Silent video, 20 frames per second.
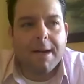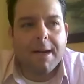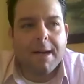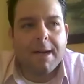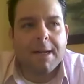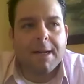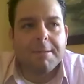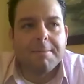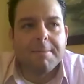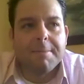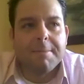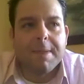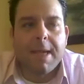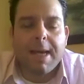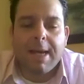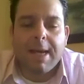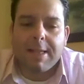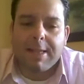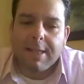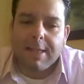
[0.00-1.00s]
And
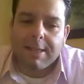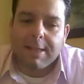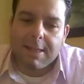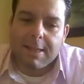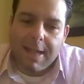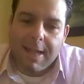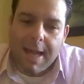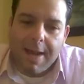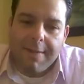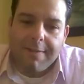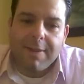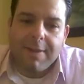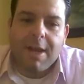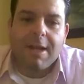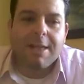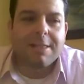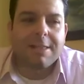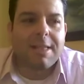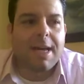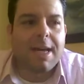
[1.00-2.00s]
I think the
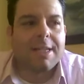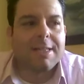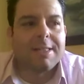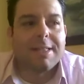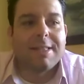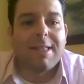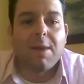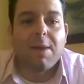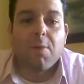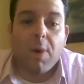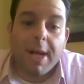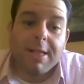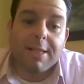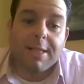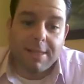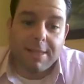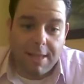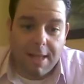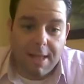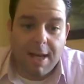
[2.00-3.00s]
caveat is that they
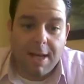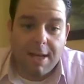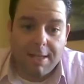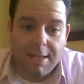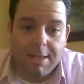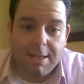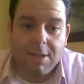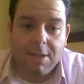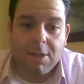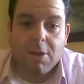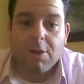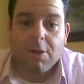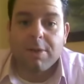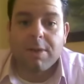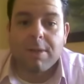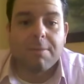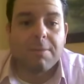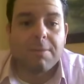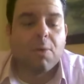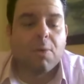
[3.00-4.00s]
waste a lot.
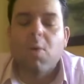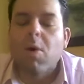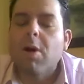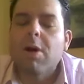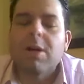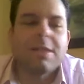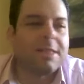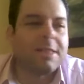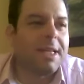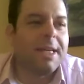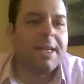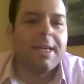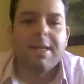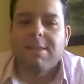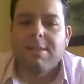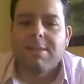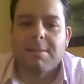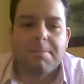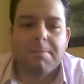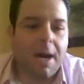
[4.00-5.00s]
The worst thing
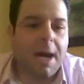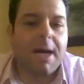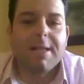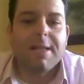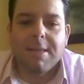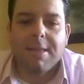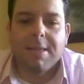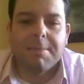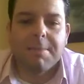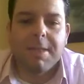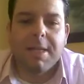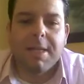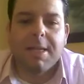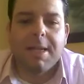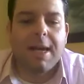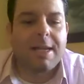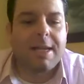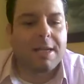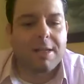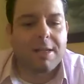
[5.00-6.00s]
is to buy
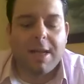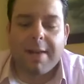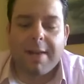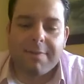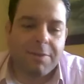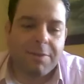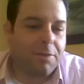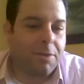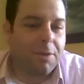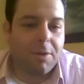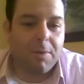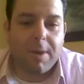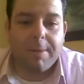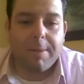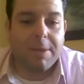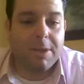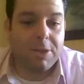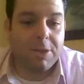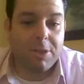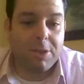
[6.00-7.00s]
something and then have to throw it
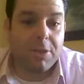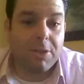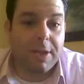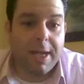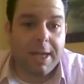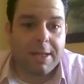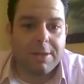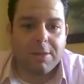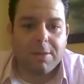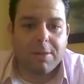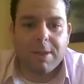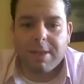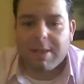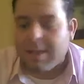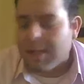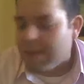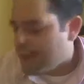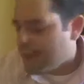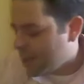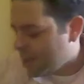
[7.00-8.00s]
away because you don't get to it.
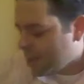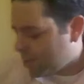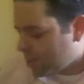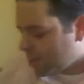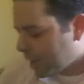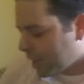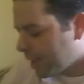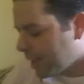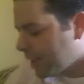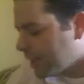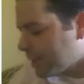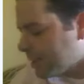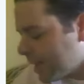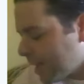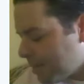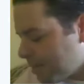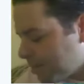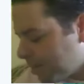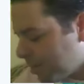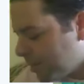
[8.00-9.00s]
So, like an
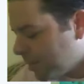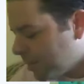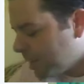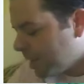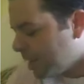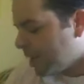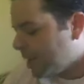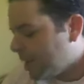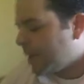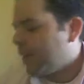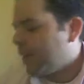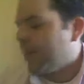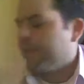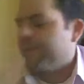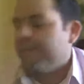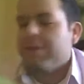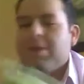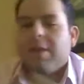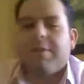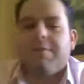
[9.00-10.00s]
example,
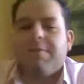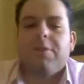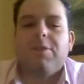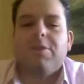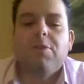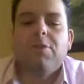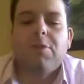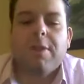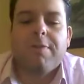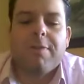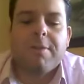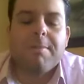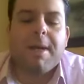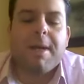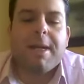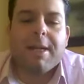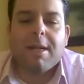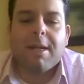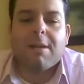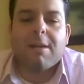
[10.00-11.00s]
if you're
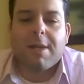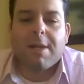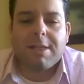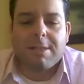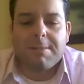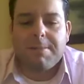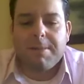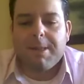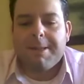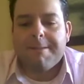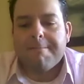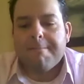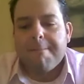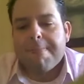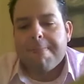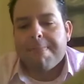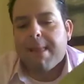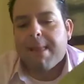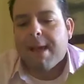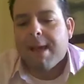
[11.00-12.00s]
making a recipe
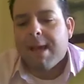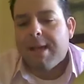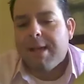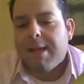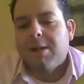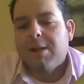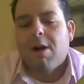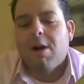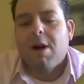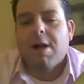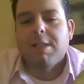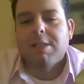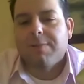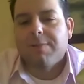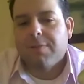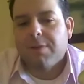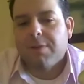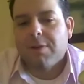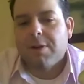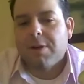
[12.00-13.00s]
and it
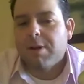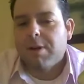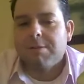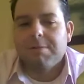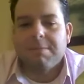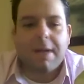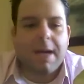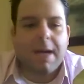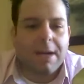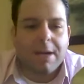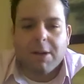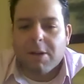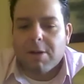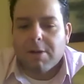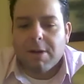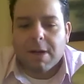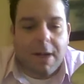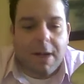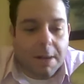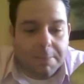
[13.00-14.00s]
calls for, I don't
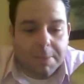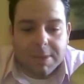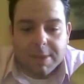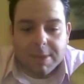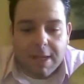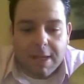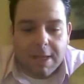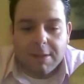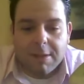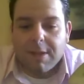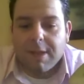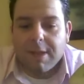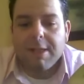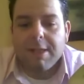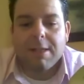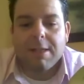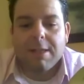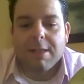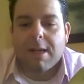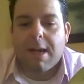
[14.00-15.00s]
know, a cup of
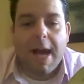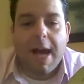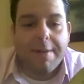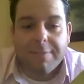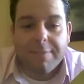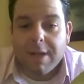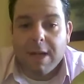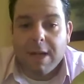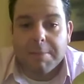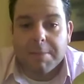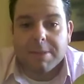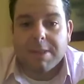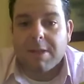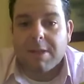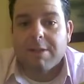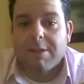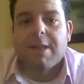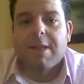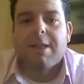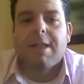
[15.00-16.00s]
celery, a half a cup of
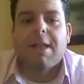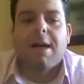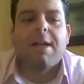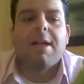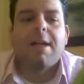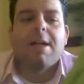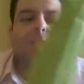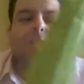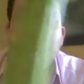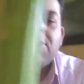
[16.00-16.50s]
celery, not a lot.